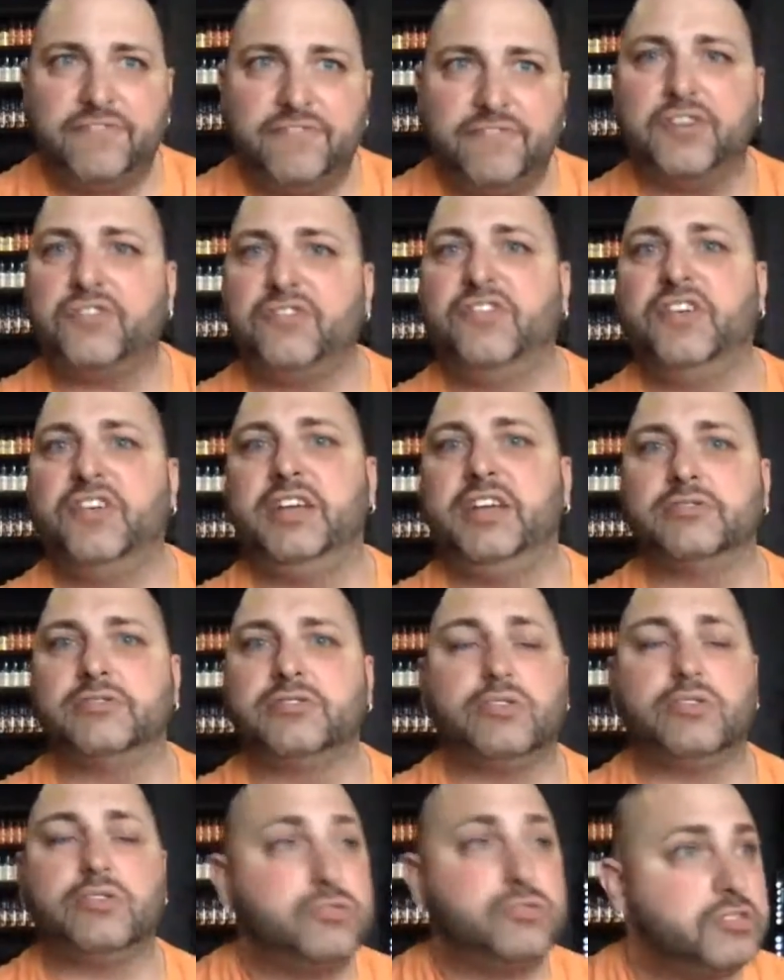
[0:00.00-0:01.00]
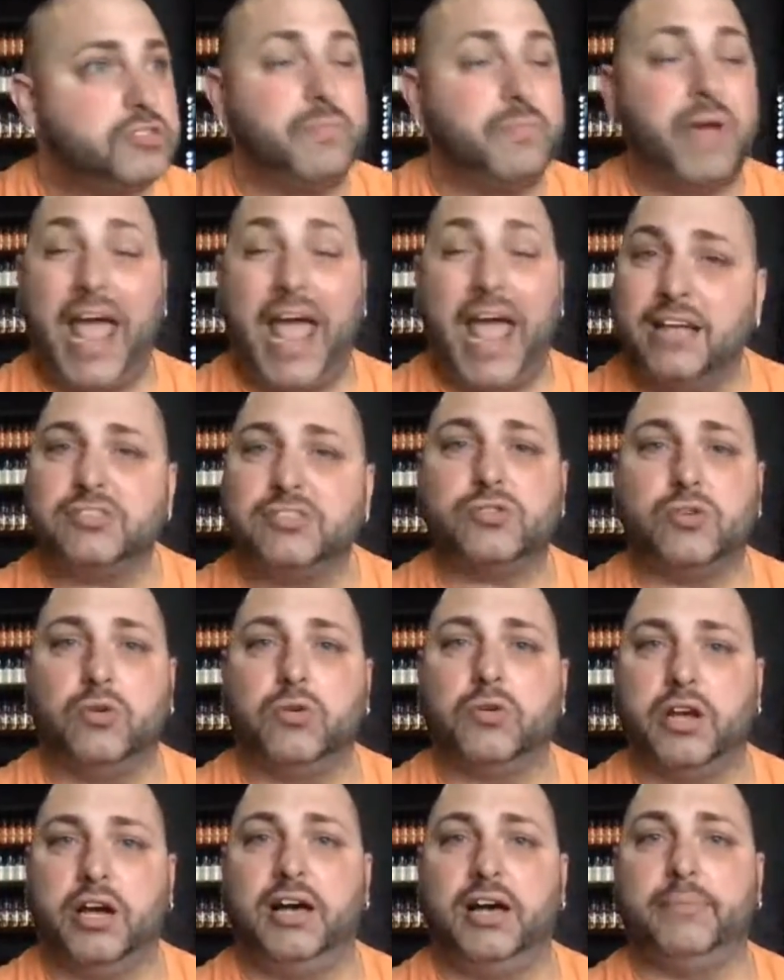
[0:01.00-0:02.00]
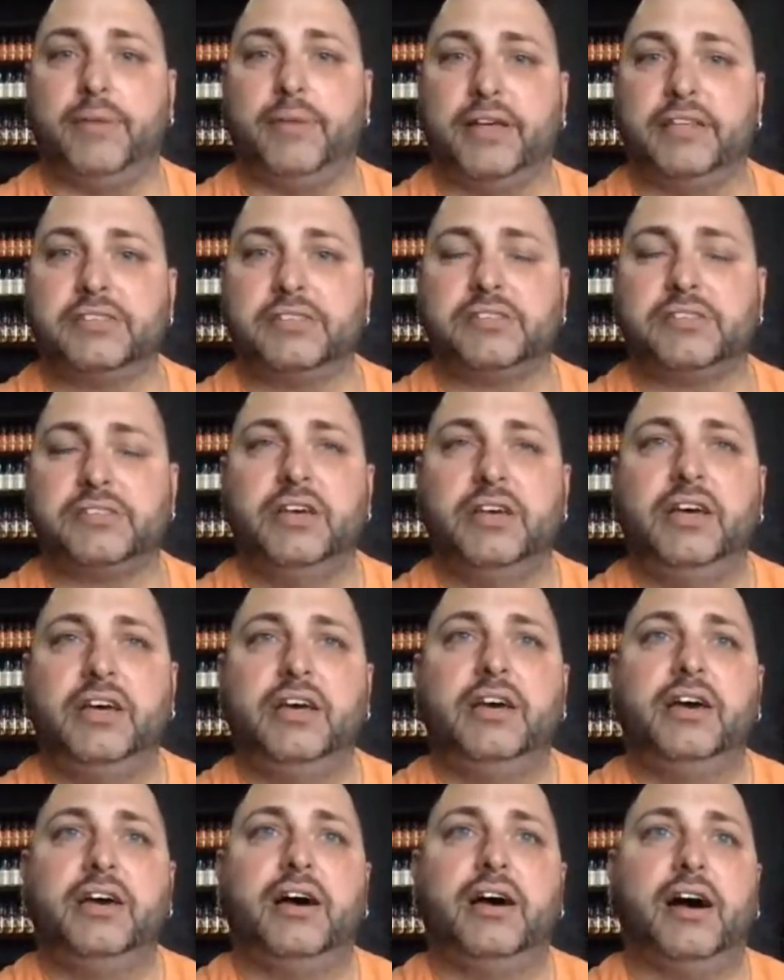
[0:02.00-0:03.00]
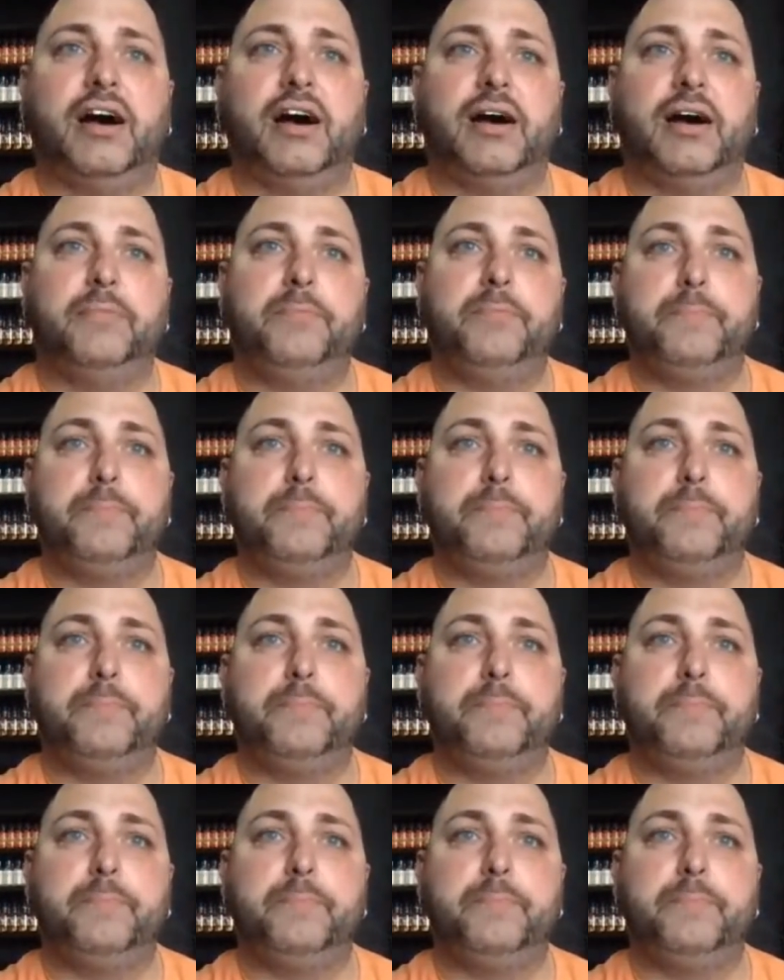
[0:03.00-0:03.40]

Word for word: first videos. Those are some asshole comments. Uh,